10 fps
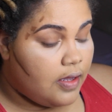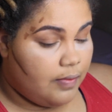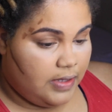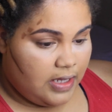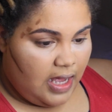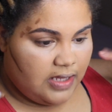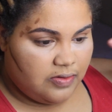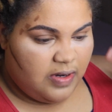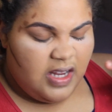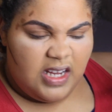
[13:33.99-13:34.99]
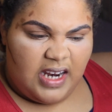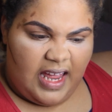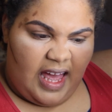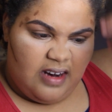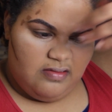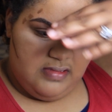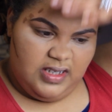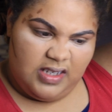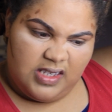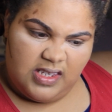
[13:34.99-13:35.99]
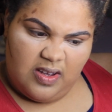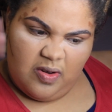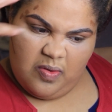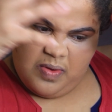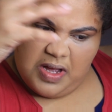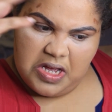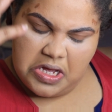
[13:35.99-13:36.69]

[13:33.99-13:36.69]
with the contour. Like I don't look so,